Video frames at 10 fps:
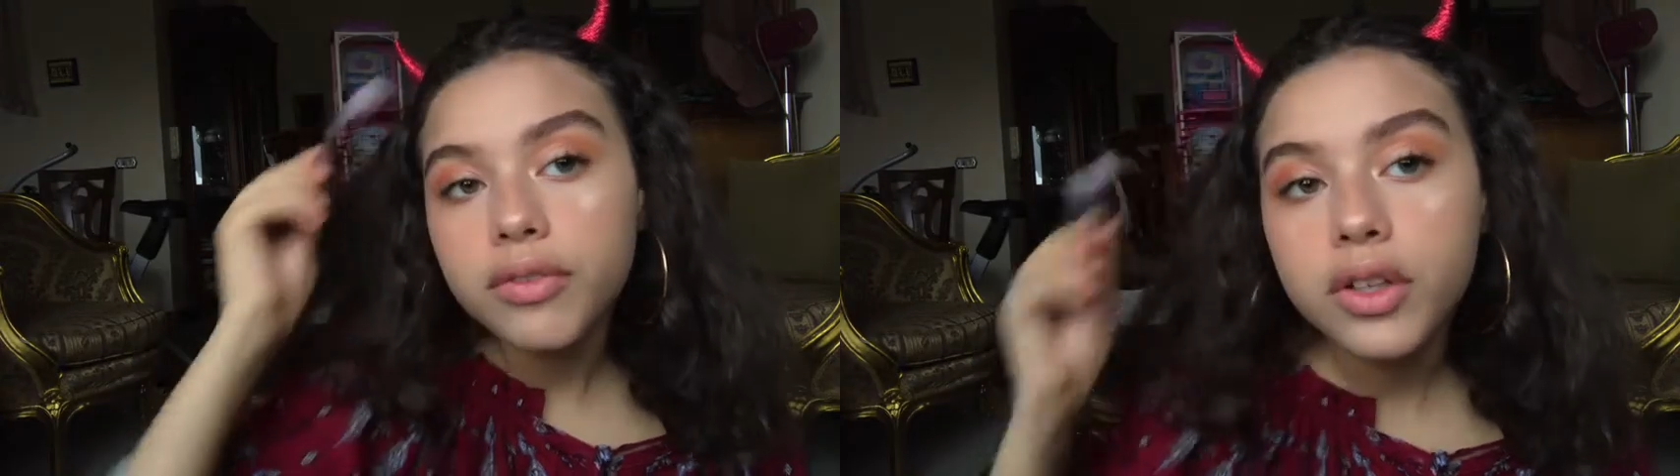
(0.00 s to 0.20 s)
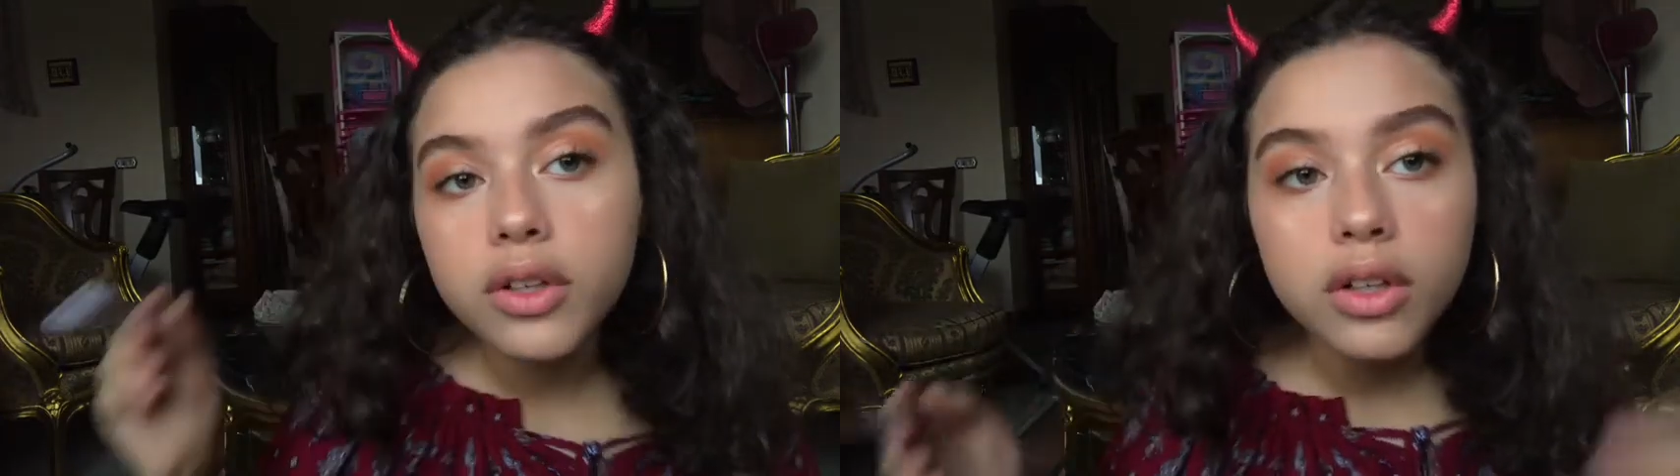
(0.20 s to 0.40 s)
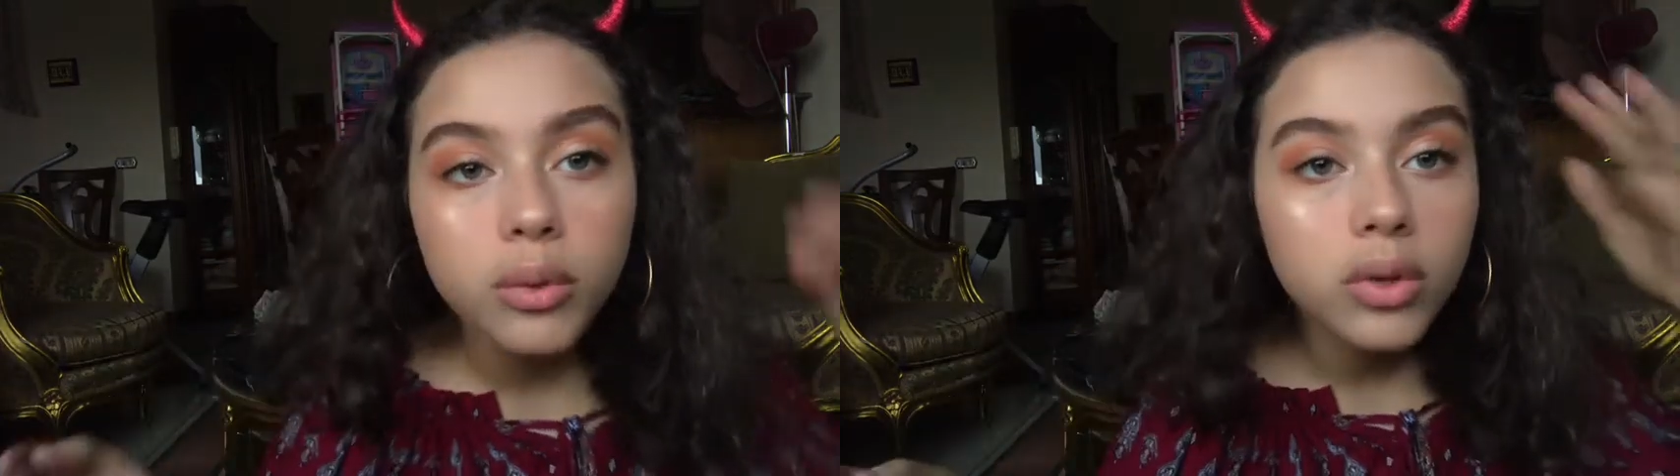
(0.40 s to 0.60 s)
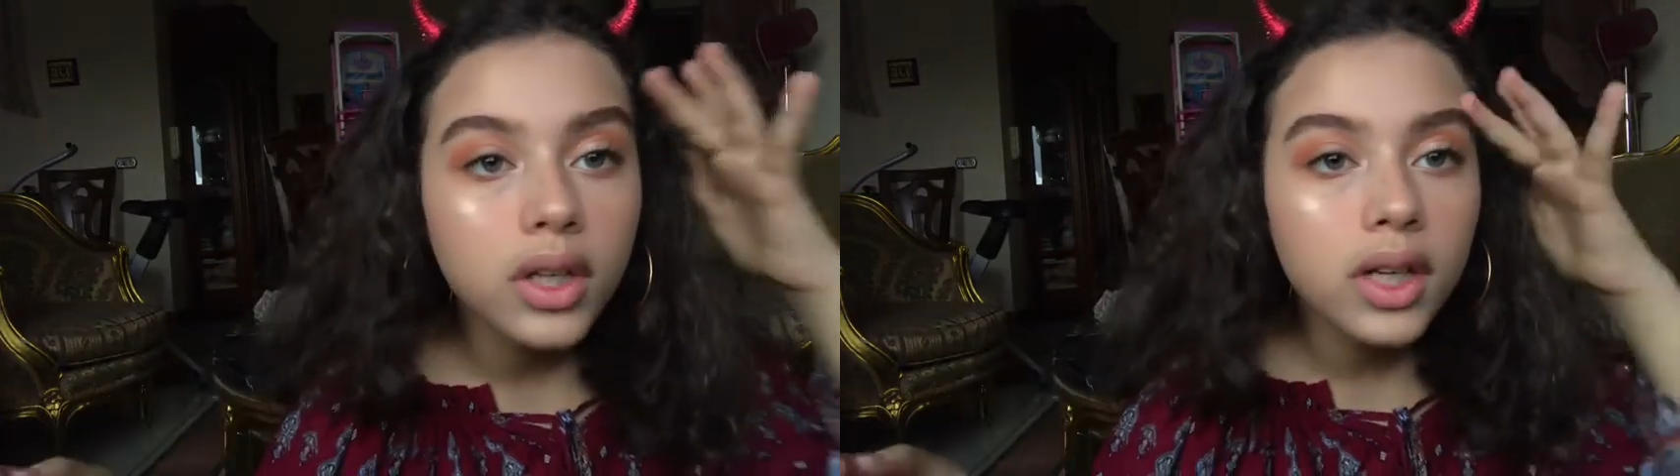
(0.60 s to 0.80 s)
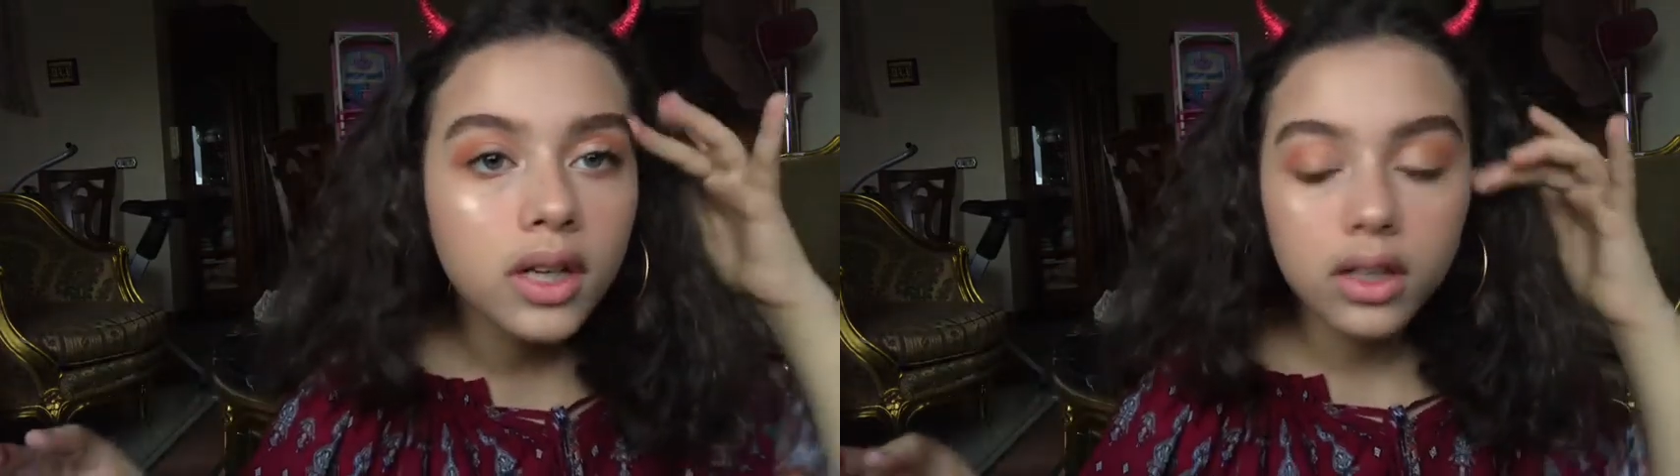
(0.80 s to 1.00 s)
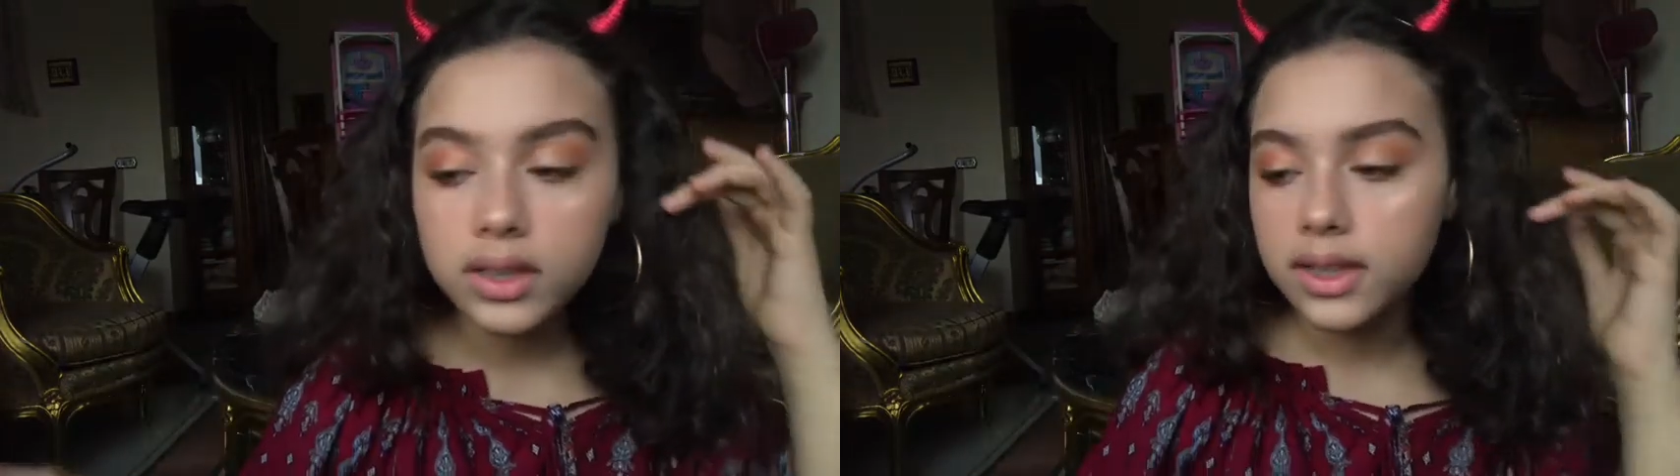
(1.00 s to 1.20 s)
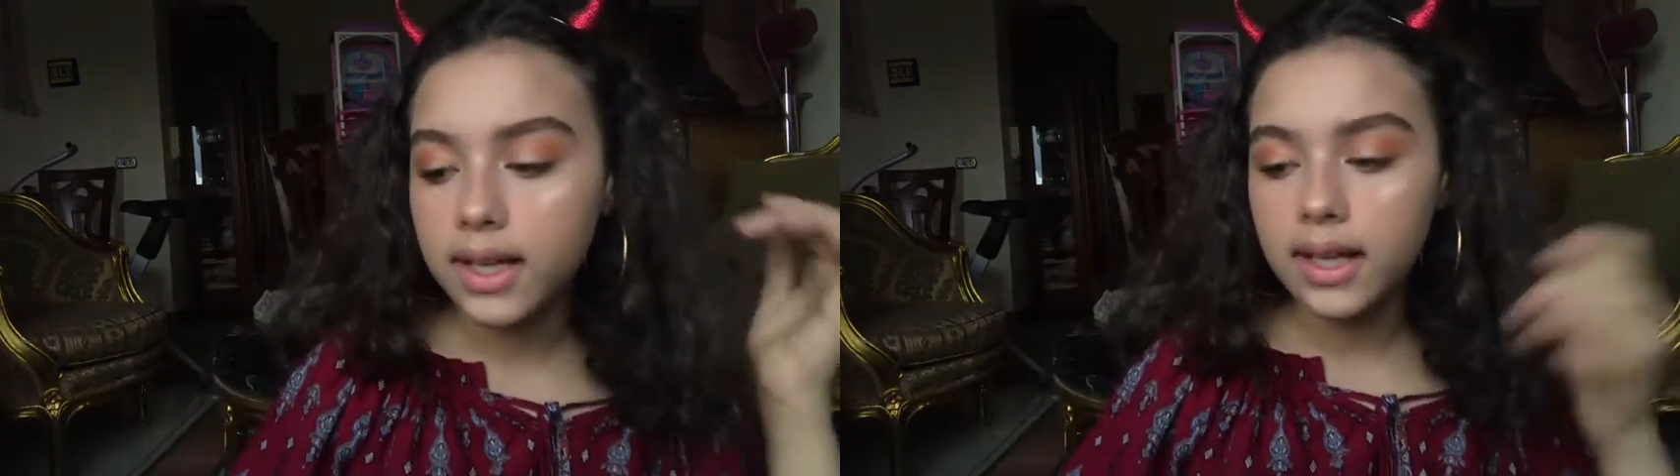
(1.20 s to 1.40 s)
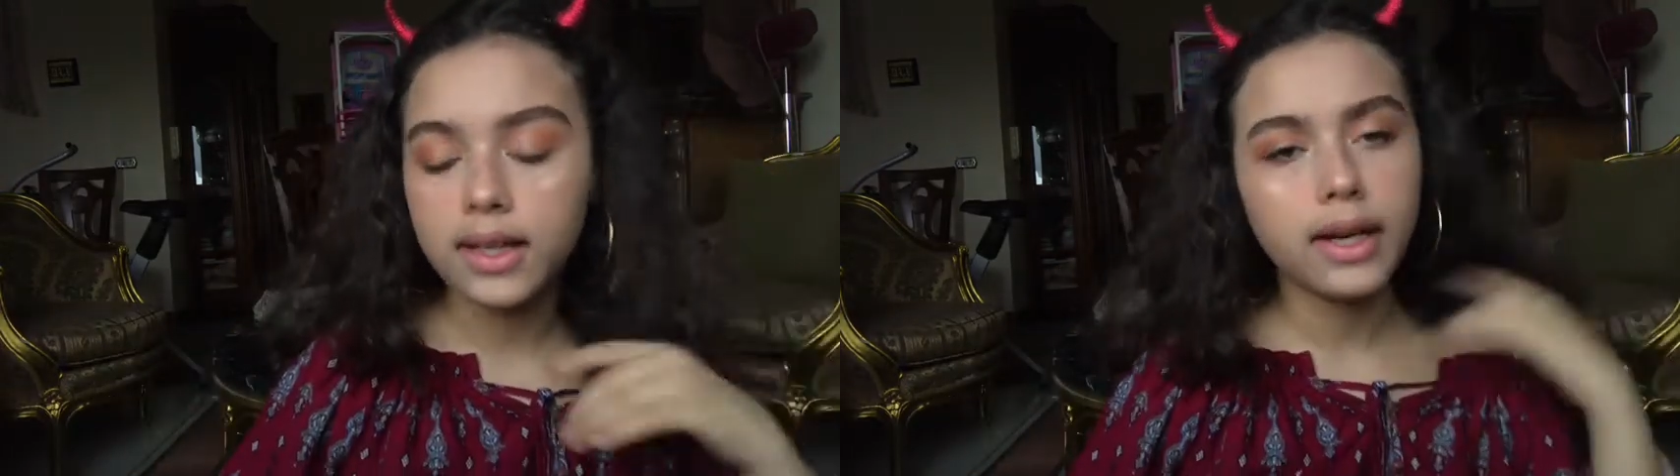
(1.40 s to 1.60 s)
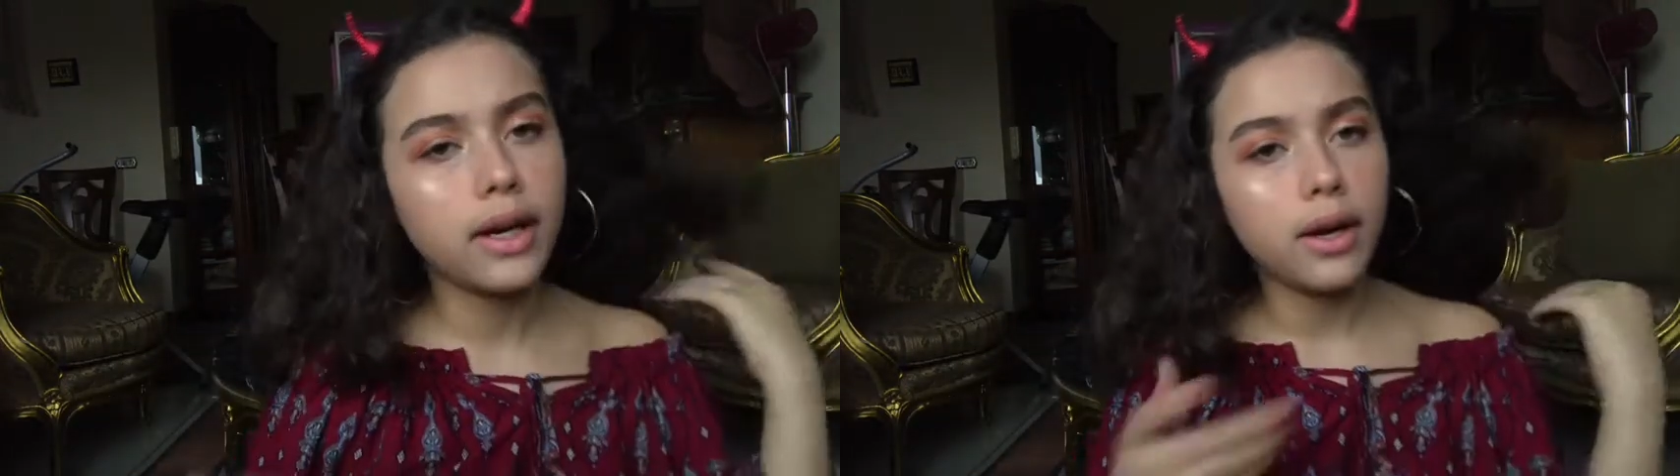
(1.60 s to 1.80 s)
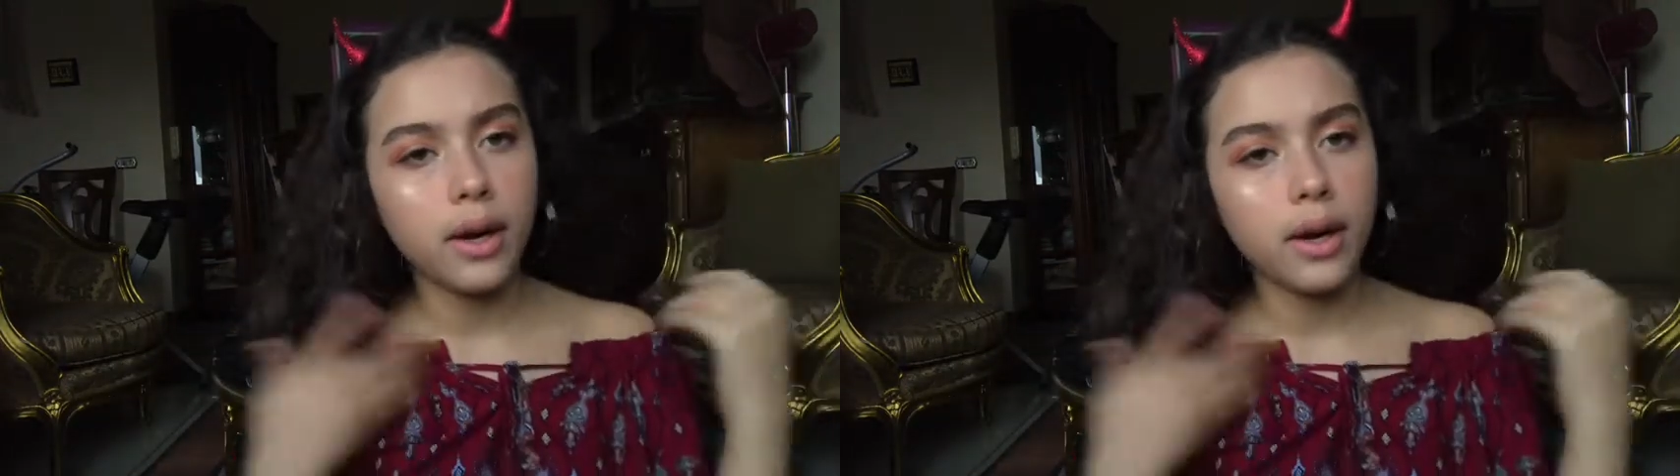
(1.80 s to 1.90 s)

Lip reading: you're wanting to get like